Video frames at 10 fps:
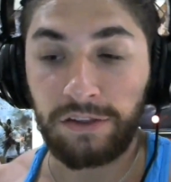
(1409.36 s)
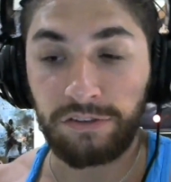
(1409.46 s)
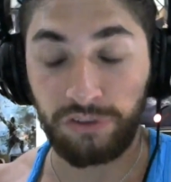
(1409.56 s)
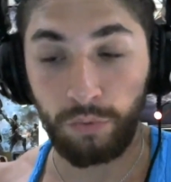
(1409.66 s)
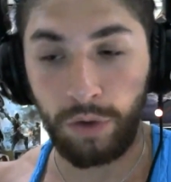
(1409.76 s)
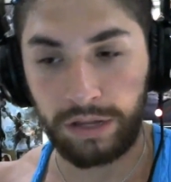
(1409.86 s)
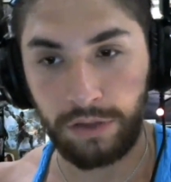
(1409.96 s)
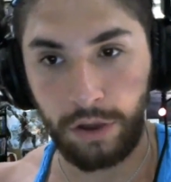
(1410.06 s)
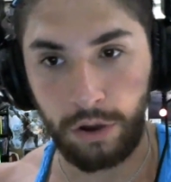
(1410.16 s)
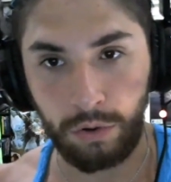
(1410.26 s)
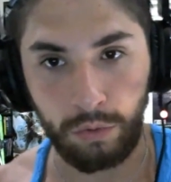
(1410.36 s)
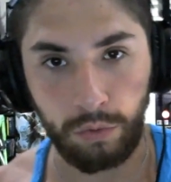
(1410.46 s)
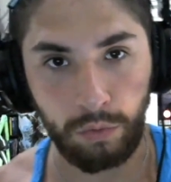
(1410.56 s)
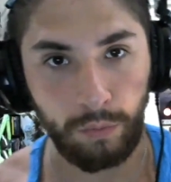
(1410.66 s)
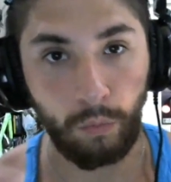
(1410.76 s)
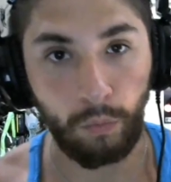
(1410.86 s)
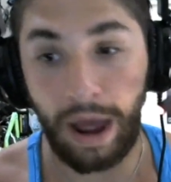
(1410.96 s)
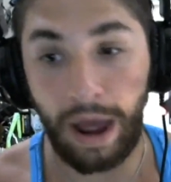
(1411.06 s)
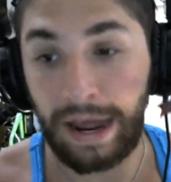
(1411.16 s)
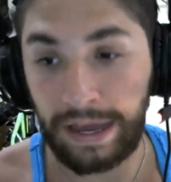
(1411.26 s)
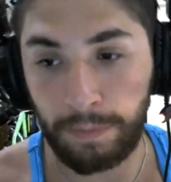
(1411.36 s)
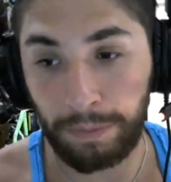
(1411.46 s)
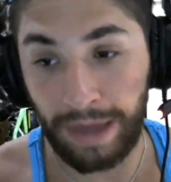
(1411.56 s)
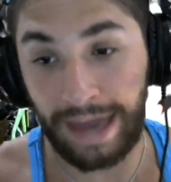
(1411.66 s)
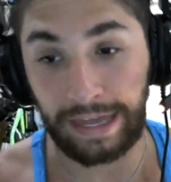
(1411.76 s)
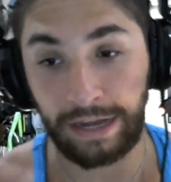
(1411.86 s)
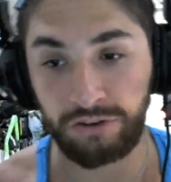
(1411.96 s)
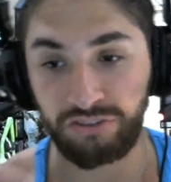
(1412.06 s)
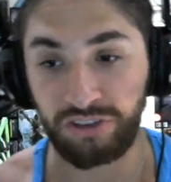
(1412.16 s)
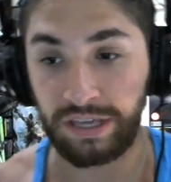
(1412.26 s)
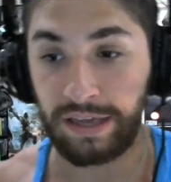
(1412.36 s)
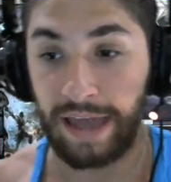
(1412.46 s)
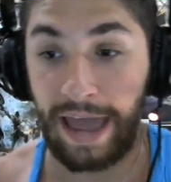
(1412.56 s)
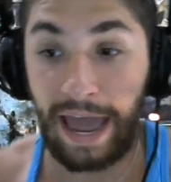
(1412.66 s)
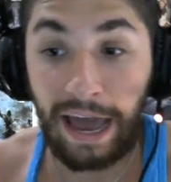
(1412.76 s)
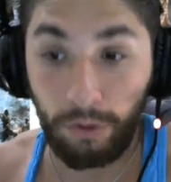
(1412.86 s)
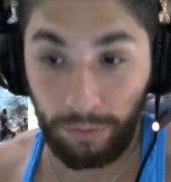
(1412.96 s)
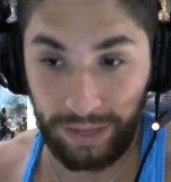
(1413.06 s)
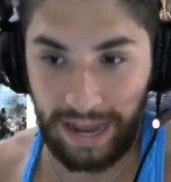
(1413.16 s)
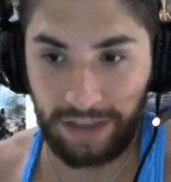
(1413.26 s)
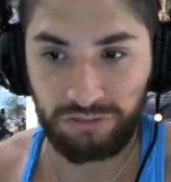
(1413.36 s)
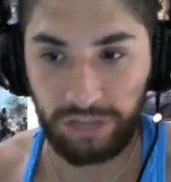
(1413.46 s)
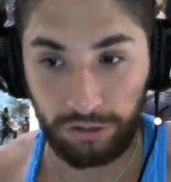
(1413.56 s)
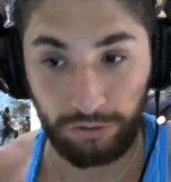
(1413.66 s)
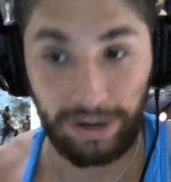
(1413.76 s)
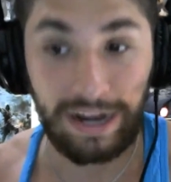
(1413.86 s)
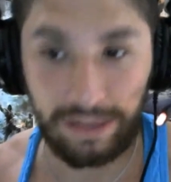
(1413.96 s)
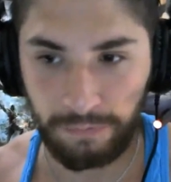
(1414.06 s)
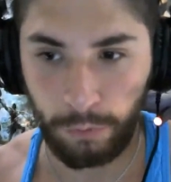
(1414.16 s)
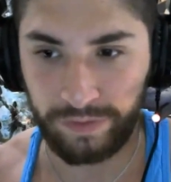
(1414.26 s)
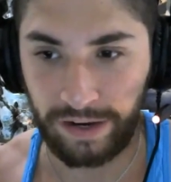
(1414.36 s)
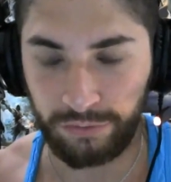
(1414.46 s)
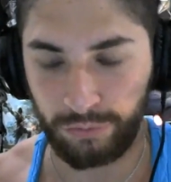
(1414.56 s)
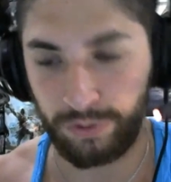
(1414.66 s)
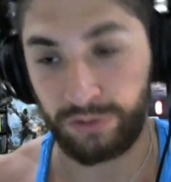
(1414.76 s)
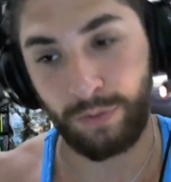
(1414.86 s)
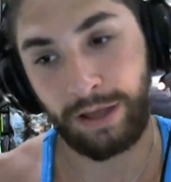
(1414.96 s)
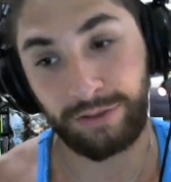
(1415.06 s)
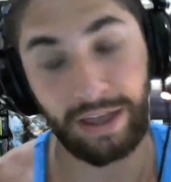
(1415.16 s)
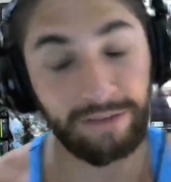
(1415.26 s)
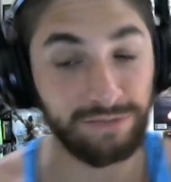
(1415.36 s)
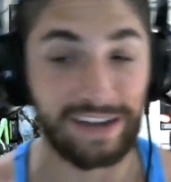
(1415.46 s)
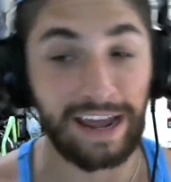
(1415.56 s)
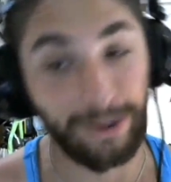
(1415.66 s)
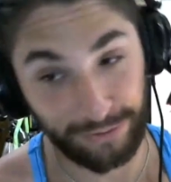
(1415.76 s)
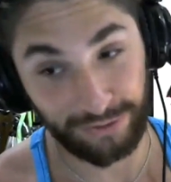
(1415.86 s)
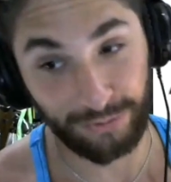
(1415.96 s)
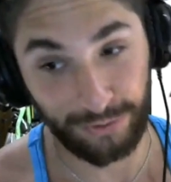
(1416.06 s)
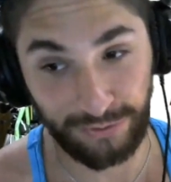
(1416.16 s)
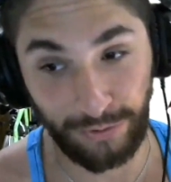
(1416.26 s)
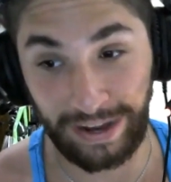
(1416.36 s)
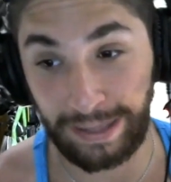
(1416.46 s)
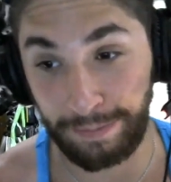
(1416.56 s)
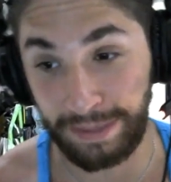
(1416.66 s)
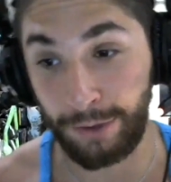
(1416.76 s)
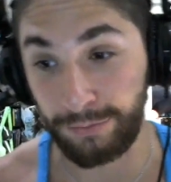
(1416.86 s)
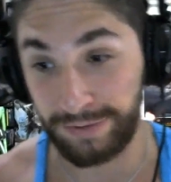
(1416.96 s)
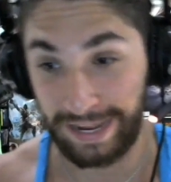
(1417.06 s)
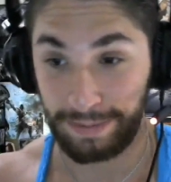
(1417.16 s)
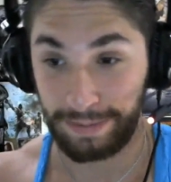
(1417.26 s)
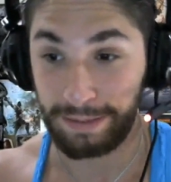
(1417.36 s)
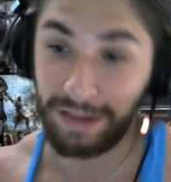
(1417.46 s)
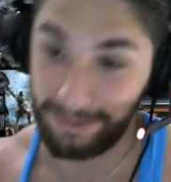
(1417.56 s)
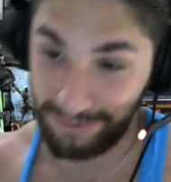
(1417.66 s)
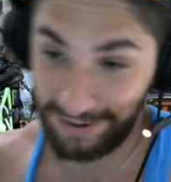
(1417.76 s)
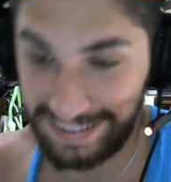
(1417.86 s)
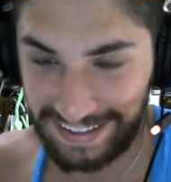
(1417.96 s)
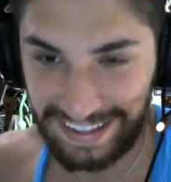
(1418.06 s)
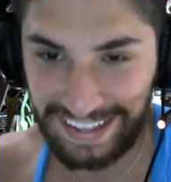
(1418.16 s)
do you want to know why the black energy, how it actually created the 4 territories? Well, you have to download the short story. Give me your damn email address.